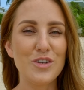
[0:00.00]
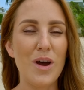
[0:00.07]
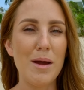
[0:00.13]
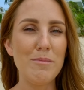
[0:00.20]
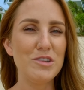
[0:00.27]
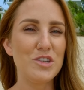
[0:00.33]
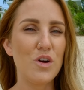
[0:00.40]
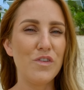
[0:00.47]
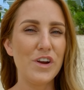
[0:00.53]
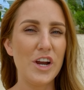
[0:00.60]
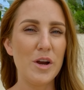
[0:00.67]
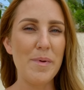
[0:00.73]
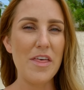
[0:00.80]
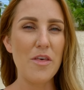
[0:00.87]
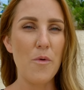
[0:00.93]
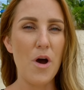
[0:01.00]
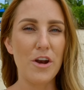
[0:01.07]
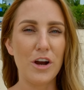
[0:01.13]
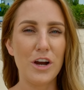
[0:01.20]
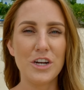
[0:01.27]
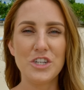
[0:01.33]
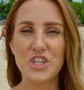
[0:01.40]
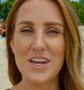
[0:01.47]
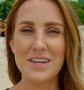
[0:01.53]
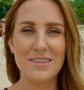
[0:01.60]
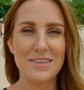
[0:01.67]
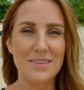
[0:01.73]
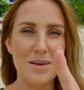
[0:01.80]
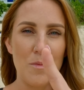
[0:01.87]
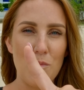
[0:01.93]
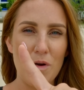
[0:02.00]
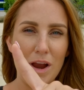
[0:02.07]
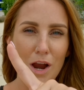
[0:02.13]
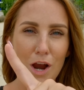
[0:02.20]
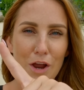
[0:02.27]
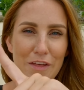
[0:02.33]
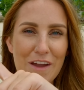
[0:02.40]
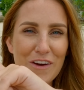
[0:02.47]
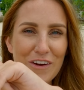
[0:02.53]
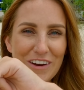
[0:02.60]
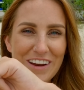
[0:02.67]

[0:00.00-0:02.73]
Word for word: So I'm just over here by the water. Chase is somewhere there.